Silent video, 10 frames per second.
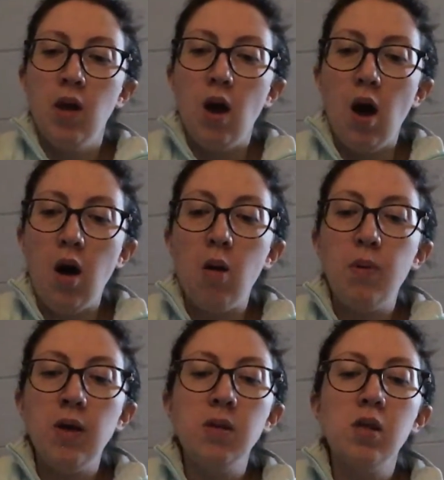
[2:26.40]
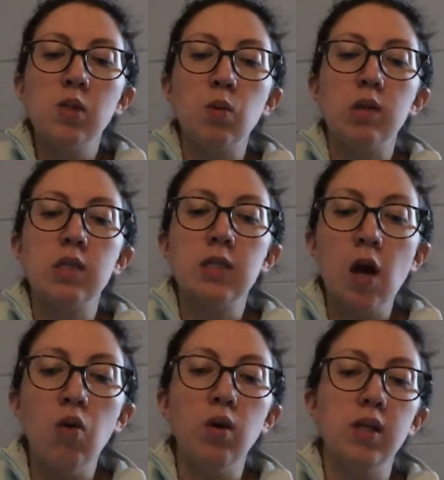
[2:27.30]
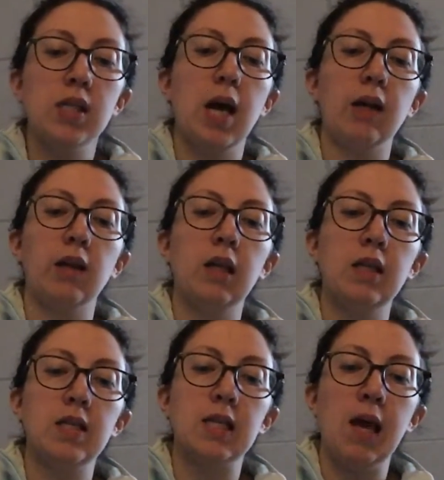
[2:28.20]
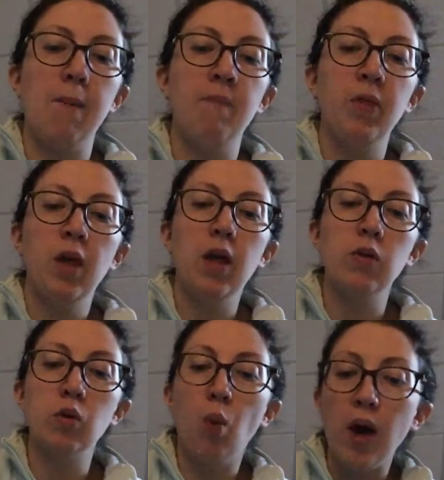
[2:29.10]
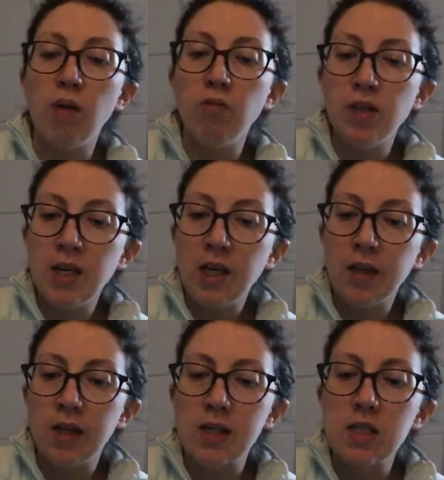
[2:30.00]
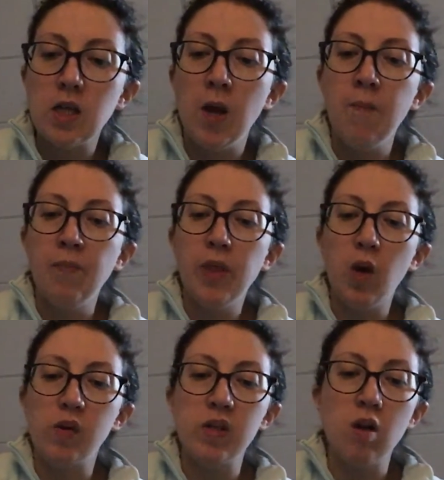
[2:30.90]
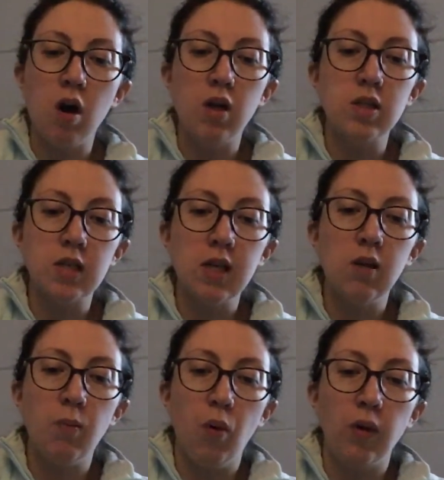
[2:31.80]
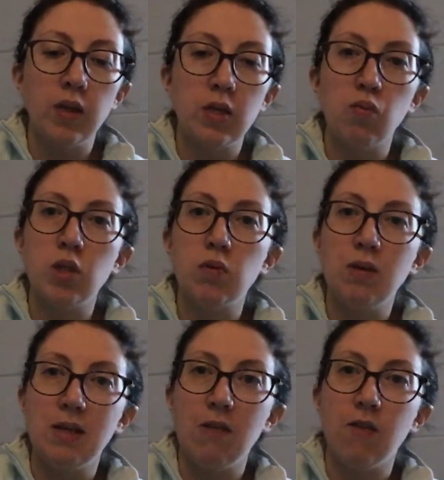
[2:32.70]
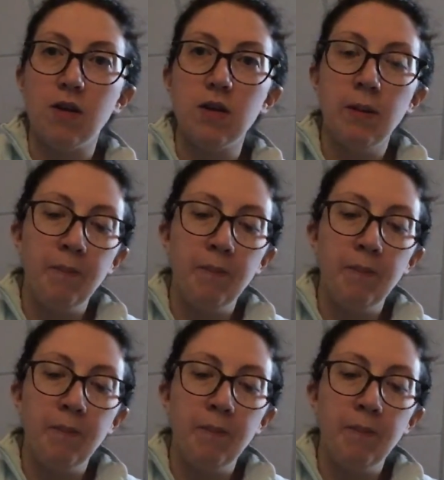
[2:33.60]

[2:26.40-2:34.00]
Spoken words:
Our opinions were so exactly the same, it was quite ridiculous. There was not a single point in which we differed.